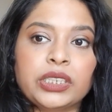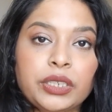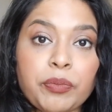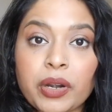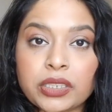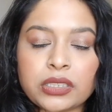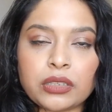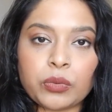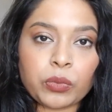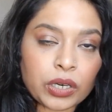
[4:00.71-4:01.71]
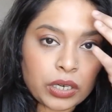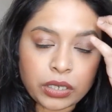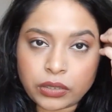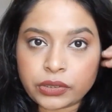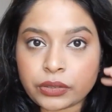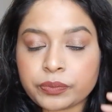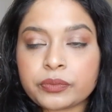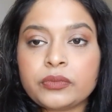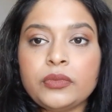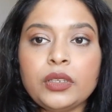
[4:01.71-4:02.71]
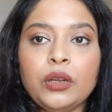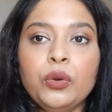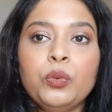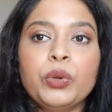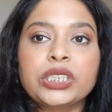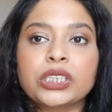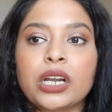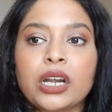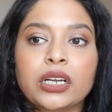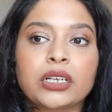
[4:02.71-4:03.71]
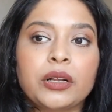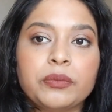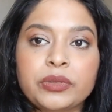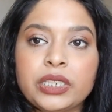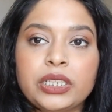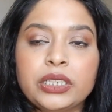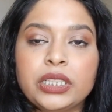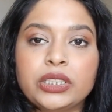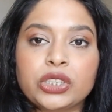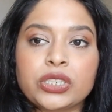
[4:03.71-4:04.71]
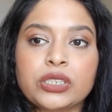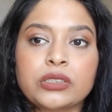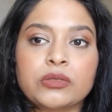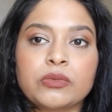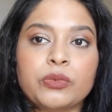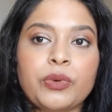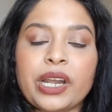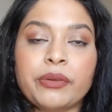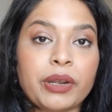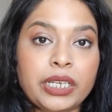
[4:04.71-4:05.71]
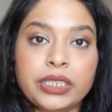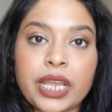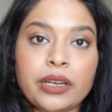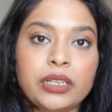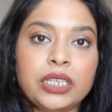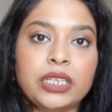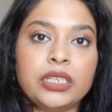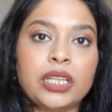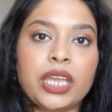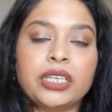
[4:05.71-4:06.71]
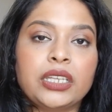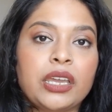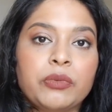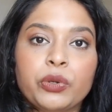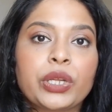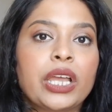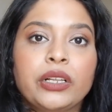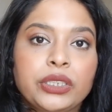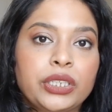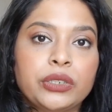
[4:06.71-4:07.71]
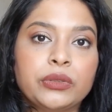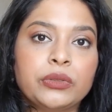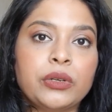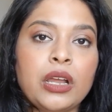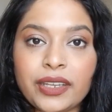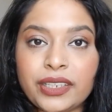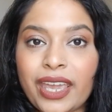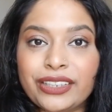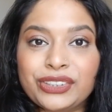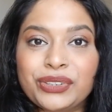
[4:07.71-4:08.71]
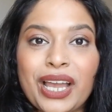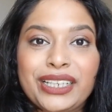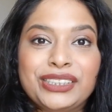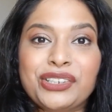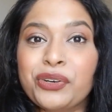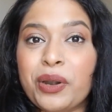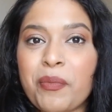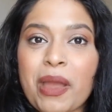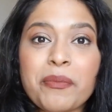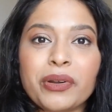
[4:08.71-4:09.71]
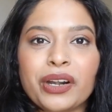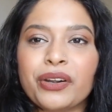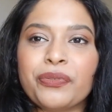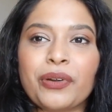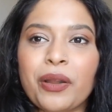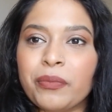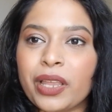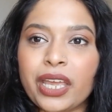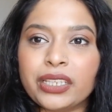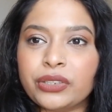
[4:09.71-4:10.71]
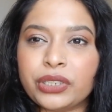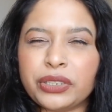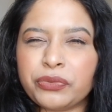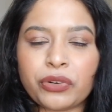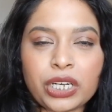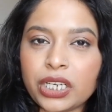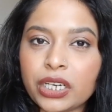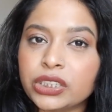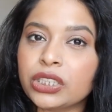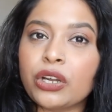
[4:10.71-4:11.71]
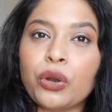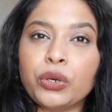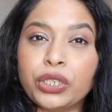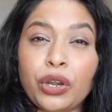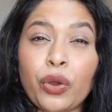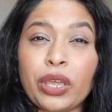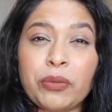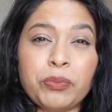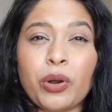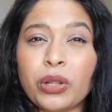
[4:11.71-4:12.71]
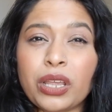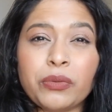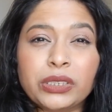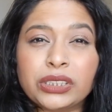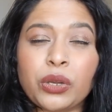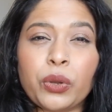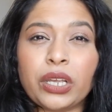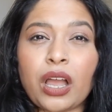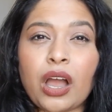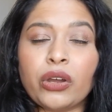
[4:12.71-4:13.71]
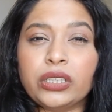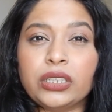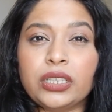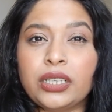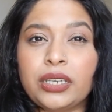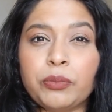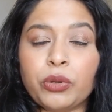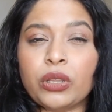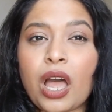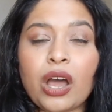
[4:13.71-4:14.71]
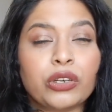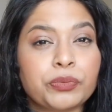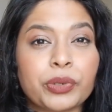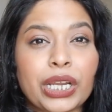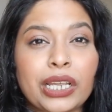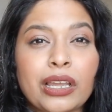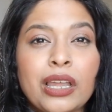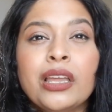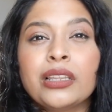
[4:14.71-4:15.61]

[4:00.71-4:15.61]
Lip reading: certain parts of the world which are completely just very, very deadly. Like they will kill you. In case you guys don't remember, from like 3-4 years ago, Ebola was going on, the Ebola outbreak.